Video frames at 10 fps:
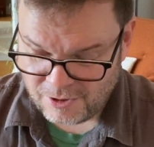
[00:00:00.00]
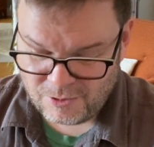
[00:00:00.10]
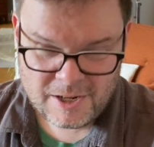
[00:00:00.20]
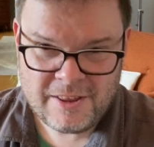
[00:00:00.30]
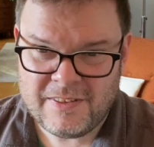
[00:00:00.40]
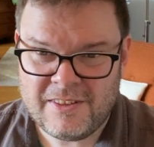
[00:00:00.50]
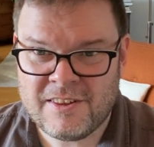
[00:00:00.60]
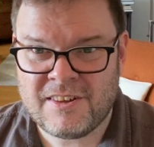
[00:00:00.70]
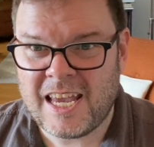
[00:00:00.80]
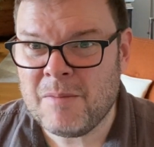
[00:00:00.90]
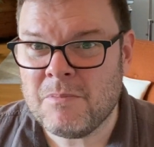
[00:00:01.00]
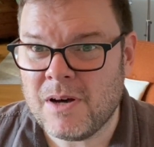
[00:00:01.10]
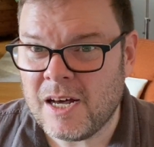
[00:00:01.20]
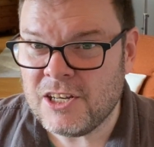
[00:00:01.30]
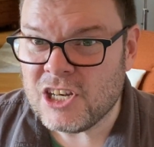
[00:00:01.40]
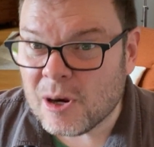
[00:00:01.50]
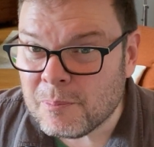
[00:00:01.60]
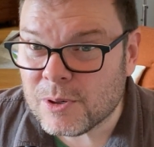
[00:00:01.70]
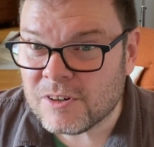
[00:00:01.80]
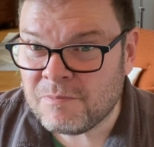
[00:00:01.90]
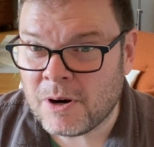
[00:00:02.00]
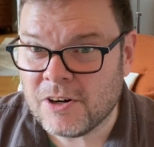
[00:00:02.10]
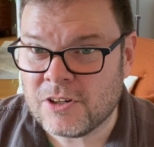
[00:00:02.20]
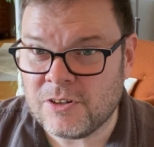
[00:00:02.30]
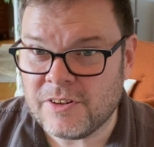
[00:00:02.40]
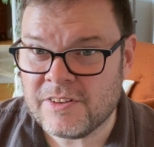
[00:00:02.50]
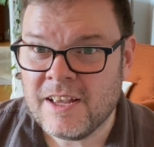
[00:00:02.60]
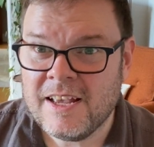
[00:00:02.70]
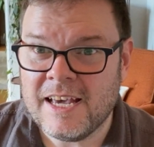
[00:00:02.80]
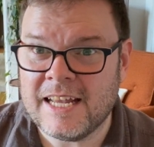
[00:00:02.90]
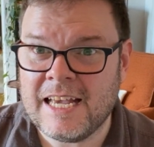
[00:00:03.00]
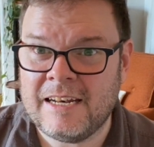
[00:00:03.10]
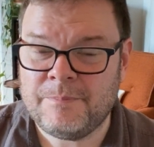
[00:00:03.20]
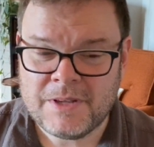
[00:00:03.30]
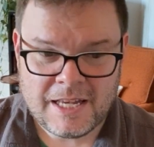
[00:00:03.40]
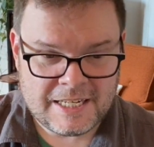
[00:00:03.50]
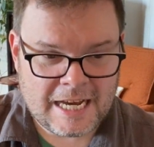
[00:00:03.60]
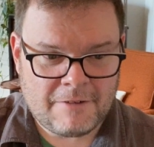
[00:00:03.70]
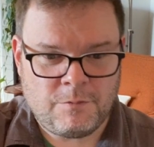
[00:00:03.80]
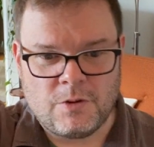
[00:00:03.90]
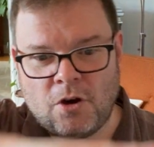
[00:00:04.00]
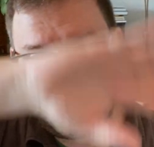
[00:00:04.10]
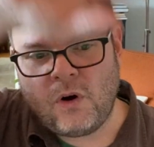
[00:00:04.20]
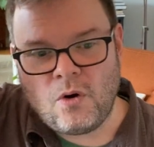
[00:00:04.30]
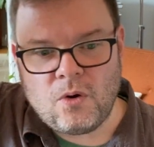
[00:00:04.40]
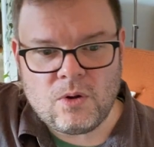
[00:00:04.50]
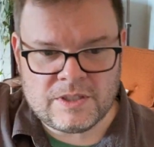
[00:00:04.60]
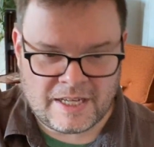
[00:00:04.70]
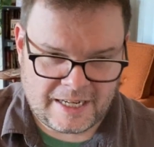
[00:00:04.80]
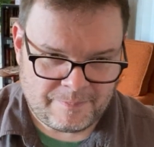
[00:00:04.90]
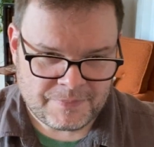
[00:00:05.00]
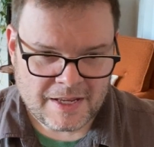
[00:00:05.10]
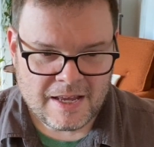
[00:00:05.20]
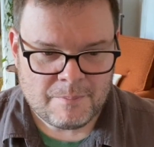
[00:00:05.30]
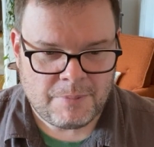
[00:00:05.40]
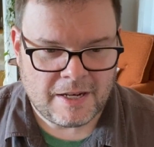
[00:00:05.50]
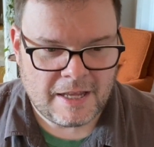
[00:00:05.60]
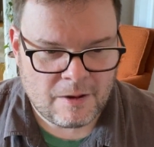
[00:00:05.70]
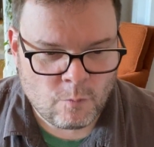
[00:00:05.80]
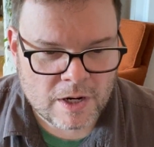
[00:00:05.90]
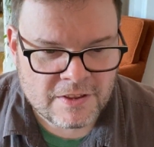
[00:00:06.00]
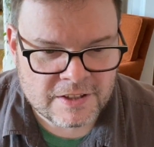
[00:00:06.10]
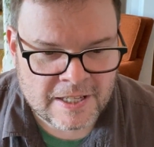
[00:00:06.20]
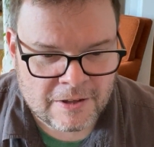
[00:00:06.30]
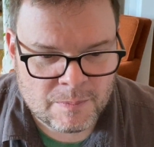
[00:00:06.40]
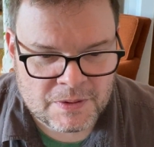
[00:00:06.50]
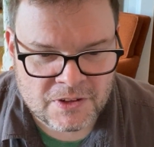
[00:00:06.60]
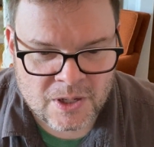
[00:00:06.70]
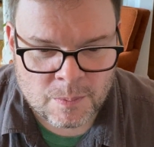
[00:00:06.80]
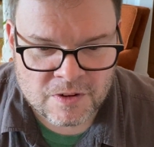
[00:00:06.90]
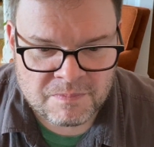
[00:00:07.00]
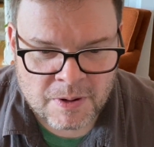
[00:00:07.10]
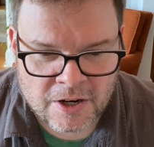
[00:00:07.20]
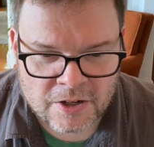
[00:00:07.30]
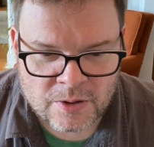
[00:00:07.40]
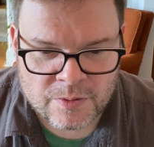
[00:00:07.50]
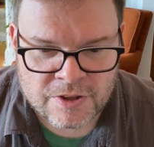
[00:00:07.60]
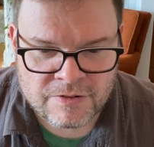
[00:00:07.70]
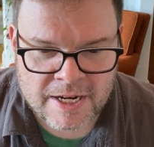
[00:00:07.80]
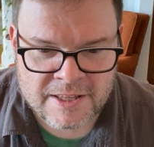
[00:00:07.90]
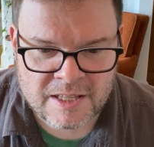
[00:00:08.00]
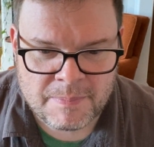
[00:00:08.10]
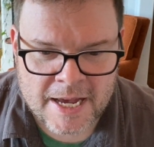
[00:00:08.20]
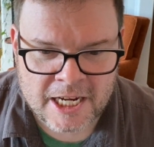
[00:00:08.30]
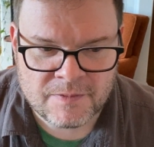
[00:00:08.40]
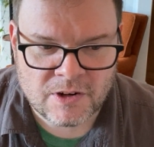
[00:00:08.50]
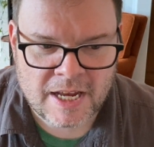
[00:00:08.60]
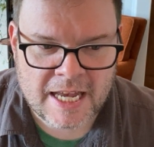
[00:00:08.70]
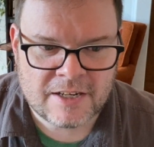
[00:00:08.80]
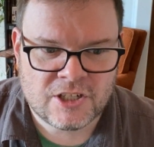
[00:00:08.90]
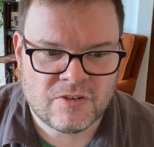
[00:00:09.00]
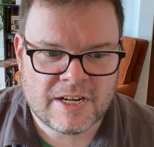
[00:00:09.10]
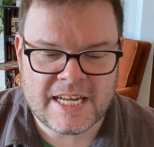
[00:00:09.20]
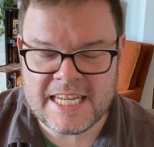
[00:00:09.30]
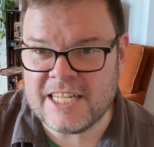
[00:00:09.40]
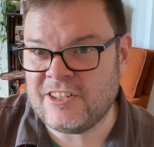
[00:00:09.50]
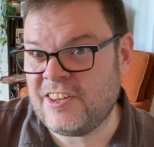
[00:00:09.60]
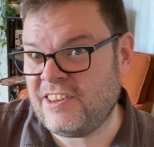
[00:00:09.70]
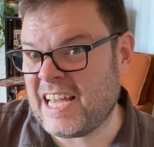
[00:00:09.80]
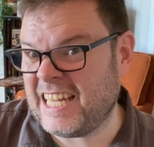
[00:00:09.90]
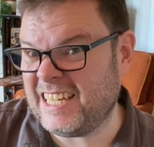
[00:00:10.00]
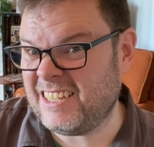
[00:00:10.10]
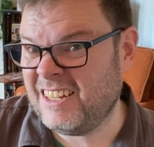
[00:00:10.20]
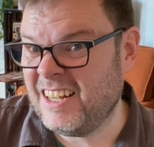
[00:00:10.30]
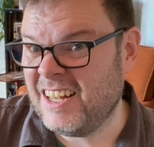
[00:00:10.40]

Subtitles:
Or is it the same number of particles? And again, not for the whole time, but what does it tell you about the number of particles striking the back of your hand during each second?